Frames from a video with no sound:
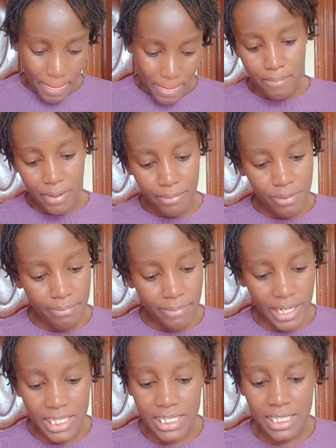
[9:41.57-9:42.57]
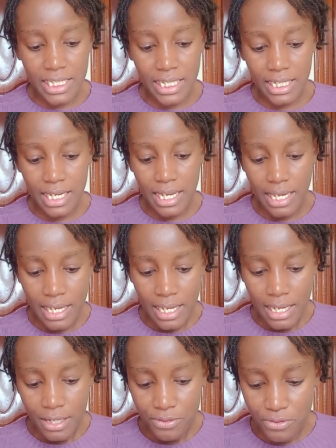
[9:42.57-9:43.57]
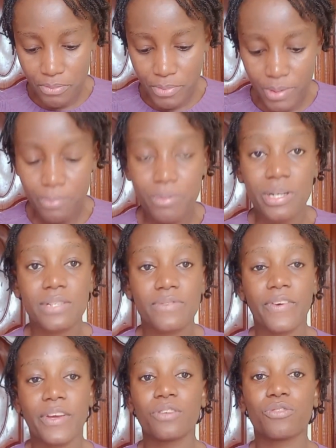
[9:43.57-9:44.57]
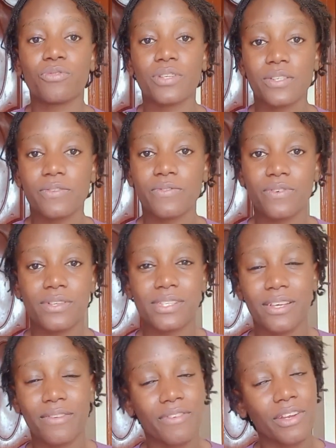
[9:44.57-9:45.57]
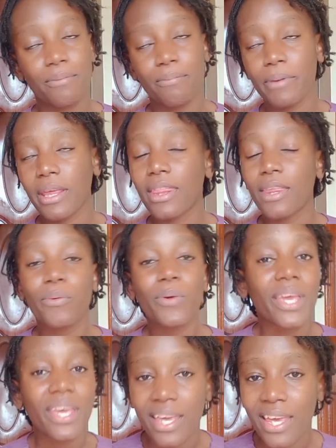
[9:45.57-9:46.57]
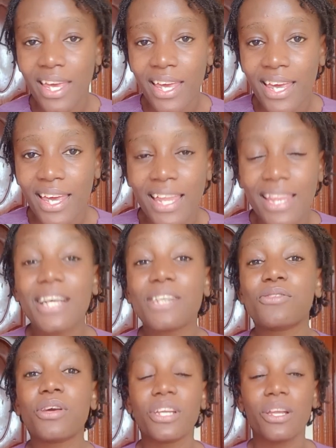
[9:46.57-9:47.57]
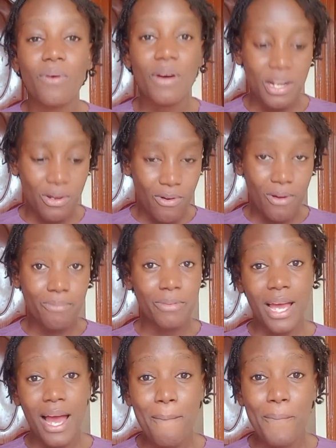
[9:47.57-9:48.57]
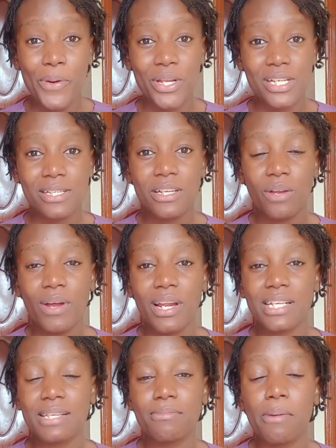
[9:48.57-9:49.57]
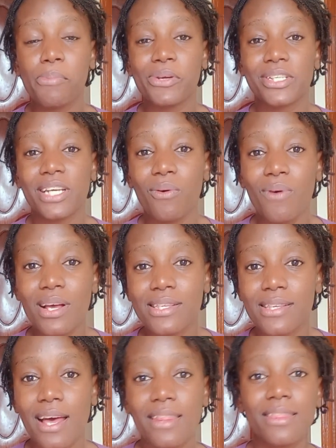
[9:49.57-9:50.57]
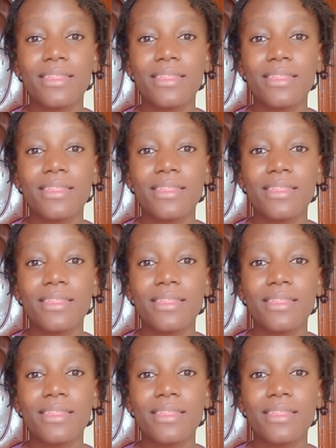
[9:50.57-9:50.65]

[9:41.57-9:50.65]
Baby might need to be breastfed 24/7, by the way. That's why nilikuwa nakwambia point, nilikuwa nasema point ya kwanza,